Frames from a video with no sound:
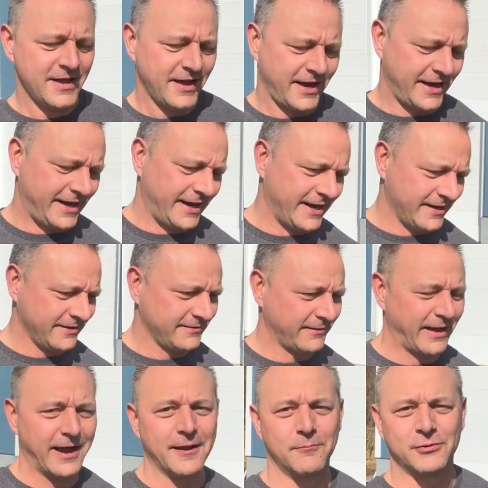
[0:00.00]

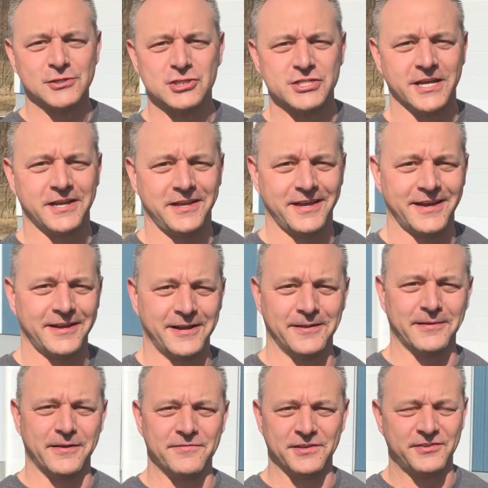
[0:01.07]
I appreciate you and I
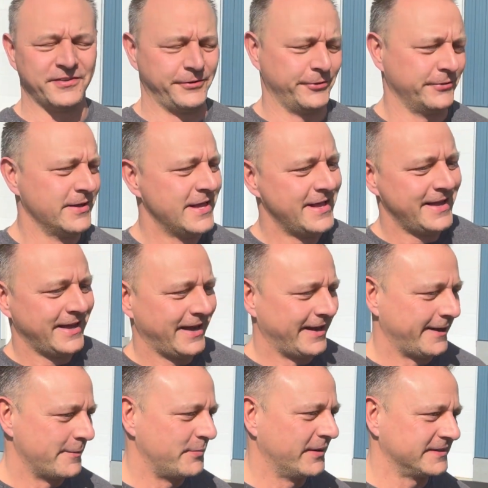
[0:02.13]
love you too.
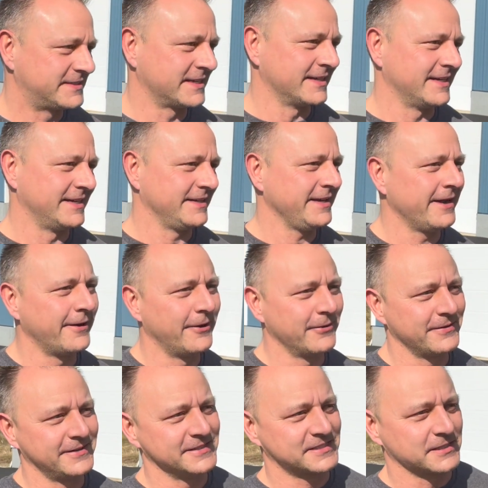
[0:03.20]
But
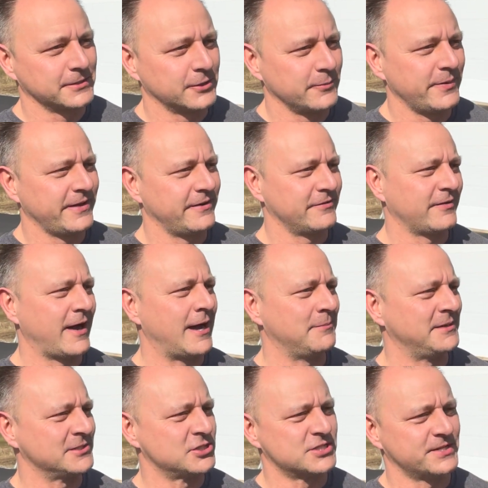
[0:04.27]
there is a little bit of
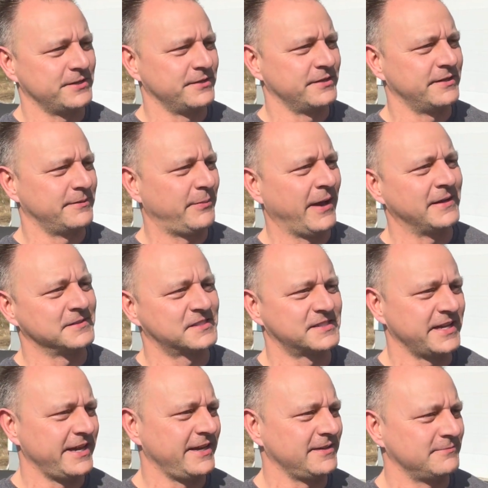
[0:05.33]
homage to the Penn
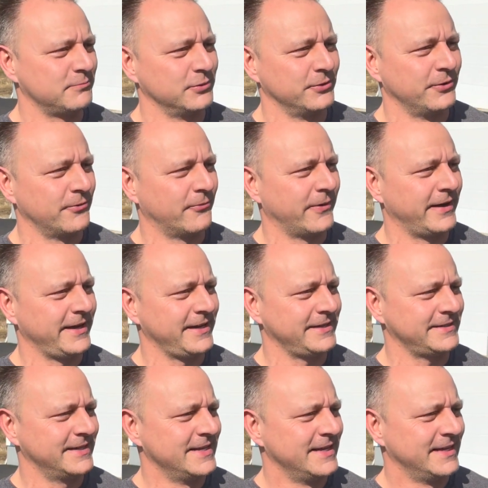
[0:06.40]
State blue and white.
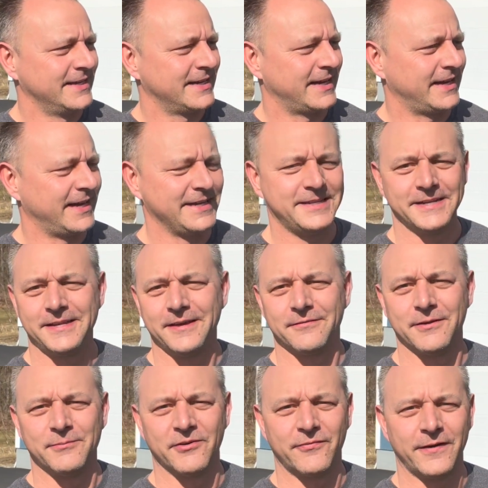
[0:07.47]
I did give
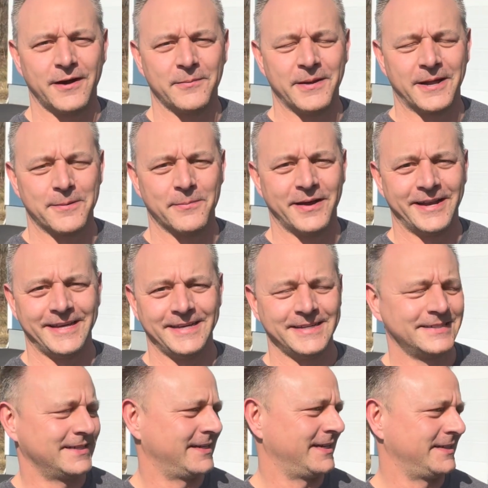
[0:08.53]
them a fair amount of money
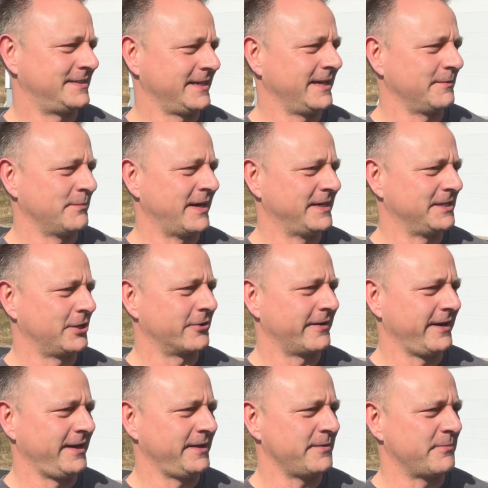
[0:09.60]
to get my
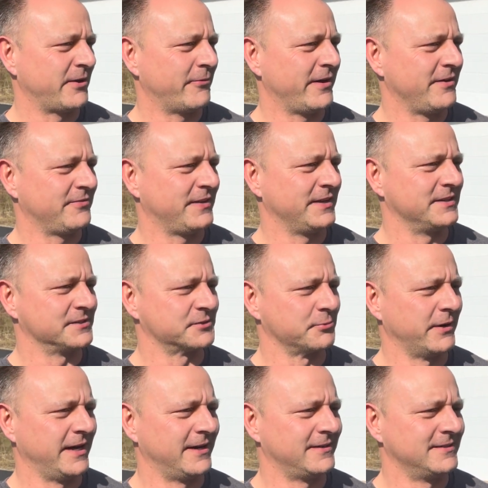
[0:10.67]
degree. My wife did as
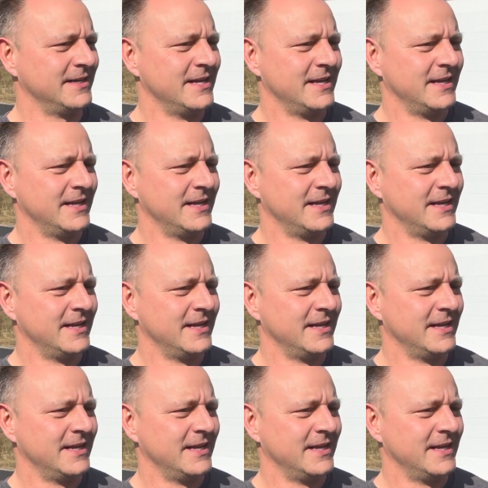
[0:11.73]
well.